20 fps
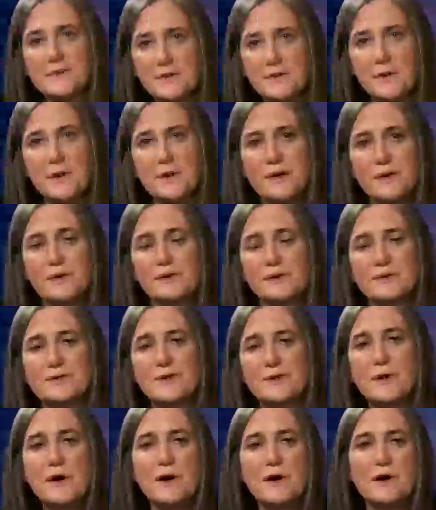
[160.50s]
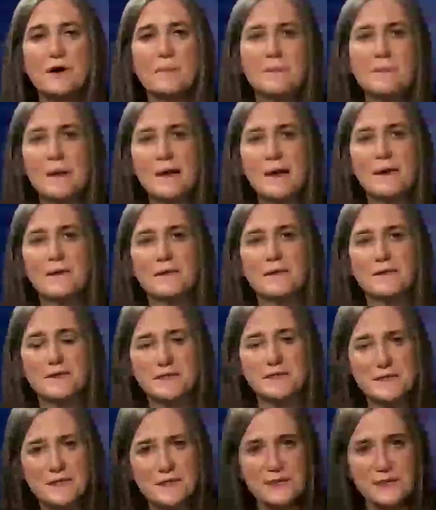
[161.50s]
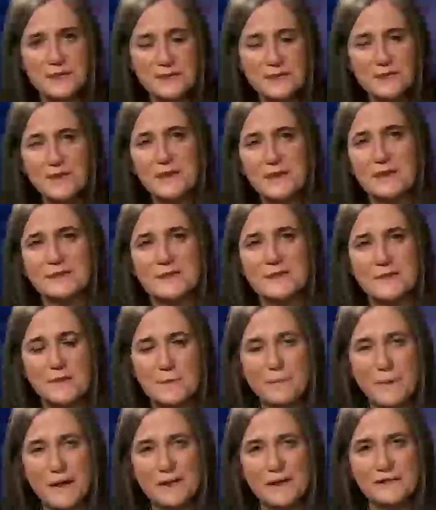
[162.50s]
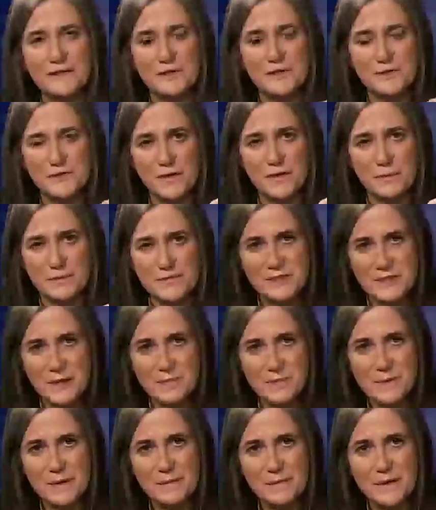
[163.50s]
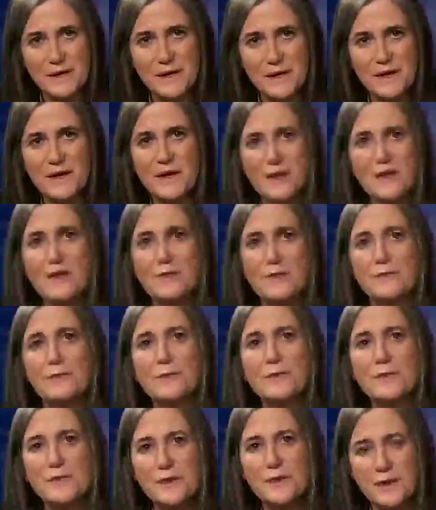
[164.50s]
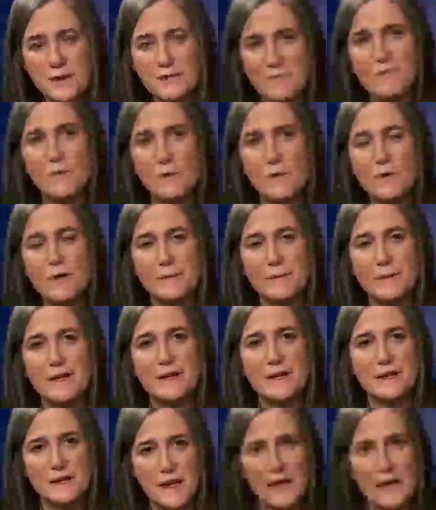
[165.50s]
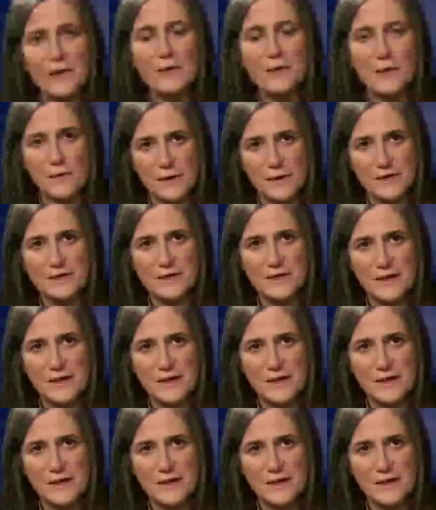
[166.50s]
Doyle, talk about the significance of the passage from subcommittee through the full committee, now going to